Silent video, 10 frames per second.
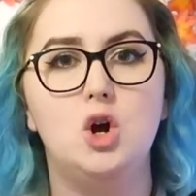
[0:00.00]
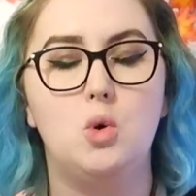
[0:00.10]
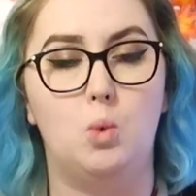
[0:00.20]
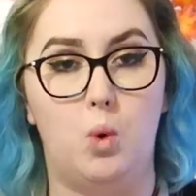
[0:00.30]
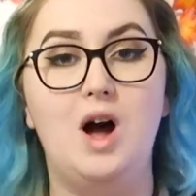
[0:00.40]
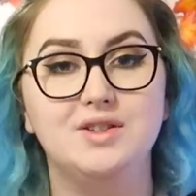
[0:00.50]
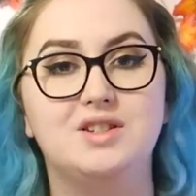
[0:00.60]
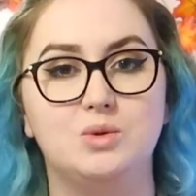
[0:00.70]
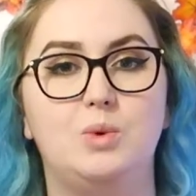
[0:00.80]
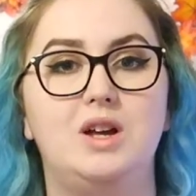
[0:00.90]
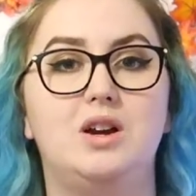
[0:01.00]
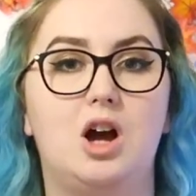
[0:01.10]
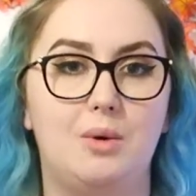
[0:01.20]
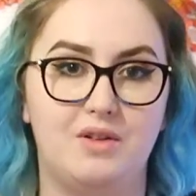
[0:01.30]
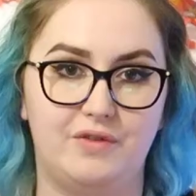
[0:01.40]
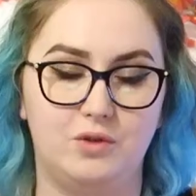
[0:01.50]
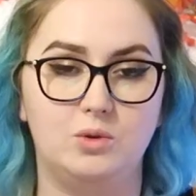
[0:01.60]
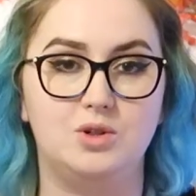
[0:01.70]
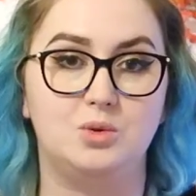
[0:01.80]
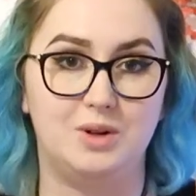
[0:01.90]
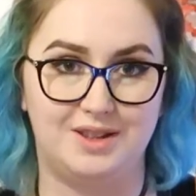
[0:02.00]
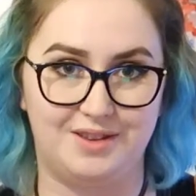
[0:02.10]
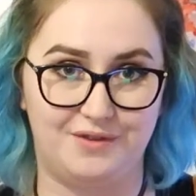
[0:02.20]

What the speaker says: whilst we are going forward with the